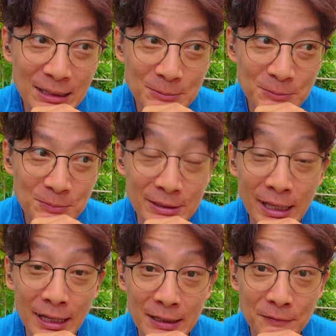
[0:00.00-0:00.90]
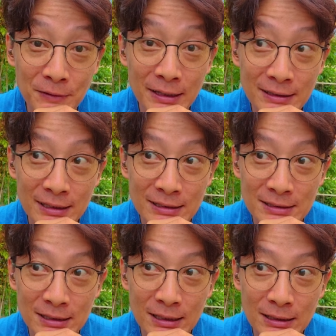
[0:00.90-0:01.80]
and I find
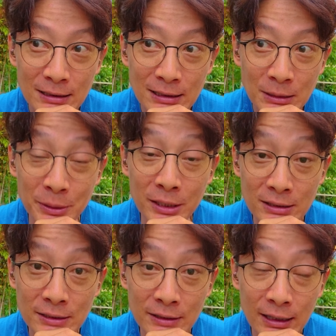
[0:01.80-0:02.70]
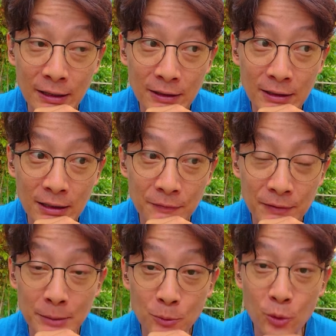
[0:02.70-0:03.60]
that because of that, I think I
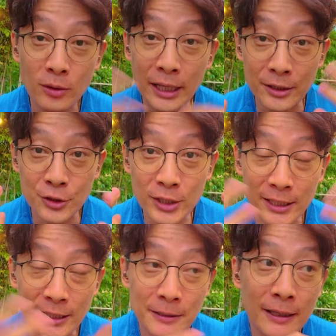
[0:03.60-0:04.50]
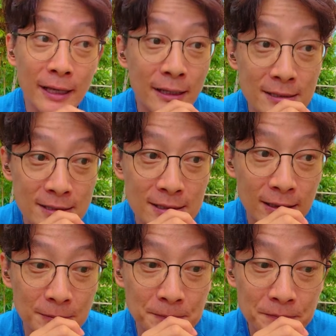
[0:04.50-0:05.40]
find more energetic, and
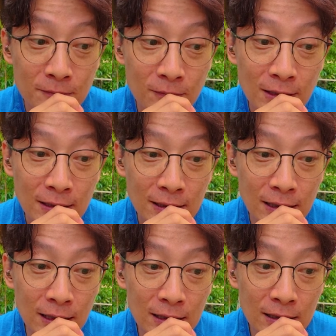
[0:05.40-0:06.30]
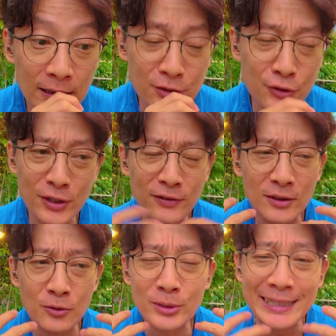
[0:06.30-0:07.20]
it's
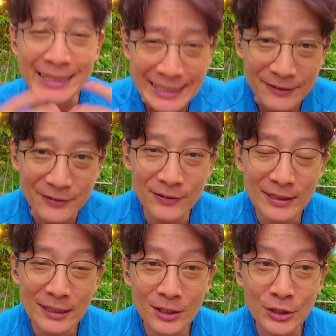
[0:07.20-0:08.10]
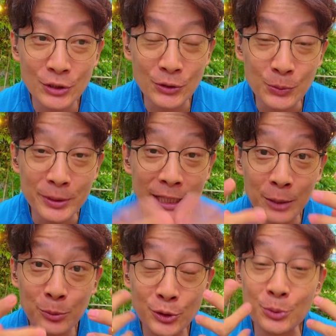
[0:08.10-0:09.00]
just a relief to
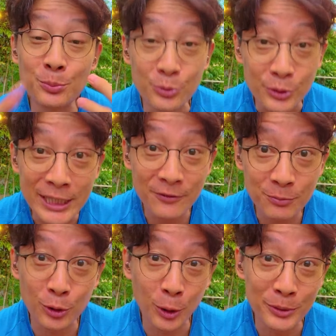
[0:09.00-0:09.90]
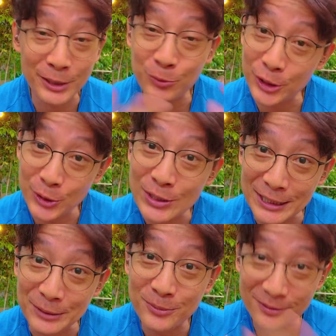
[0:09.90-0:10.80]
be able to breathe properly when you
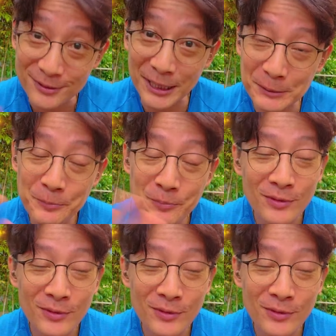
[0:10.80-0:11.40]
sleep, right?